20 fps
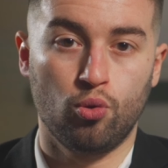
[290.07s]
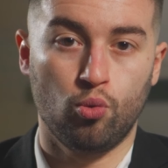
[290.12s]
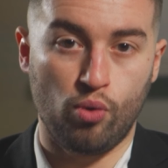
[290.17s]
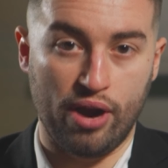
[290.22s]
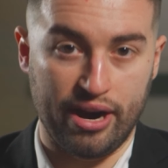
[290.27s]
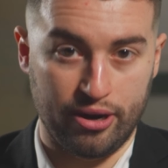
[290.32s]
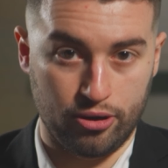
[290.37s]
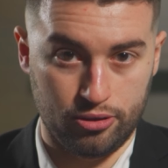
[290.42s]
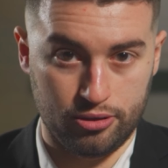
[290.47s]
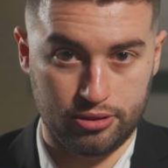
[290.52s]

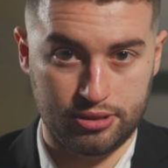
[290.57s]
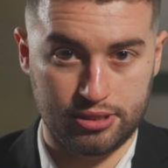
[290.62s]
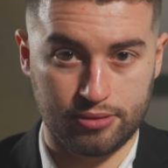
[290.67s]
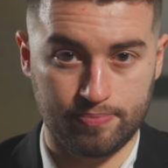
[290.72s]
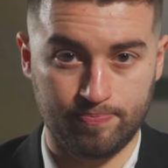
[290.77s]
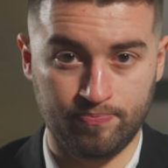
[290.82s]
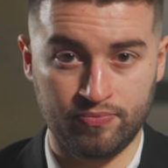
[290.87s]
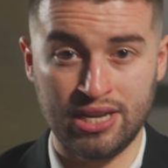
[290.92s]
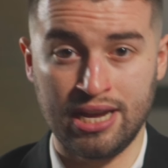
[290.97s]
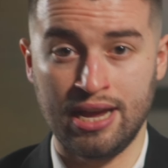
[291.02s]
records.
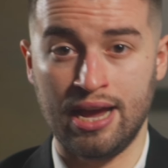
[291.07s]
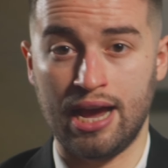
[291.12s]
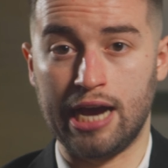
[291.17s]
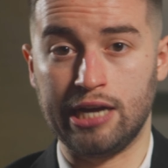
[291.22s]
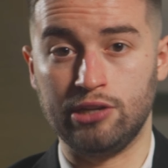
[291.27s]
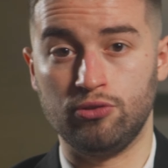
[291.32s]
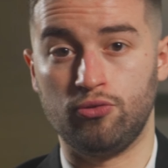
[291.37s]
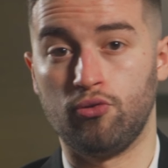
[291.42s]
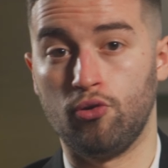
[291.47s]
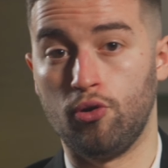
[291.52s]

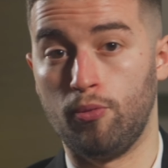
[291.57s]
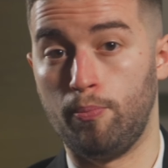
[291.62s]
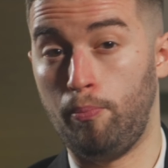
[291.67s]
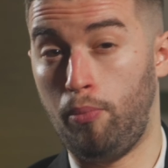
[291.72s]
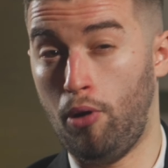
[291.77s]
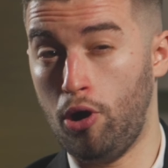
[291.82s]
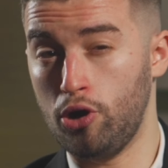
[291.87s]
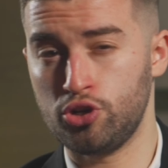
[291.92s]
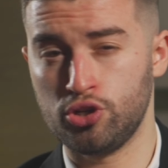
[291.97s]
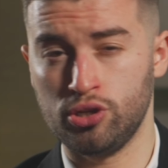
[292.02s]
And for
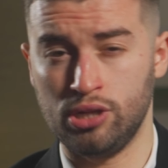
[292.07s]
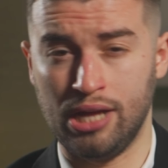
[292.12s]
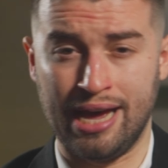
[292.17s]
partial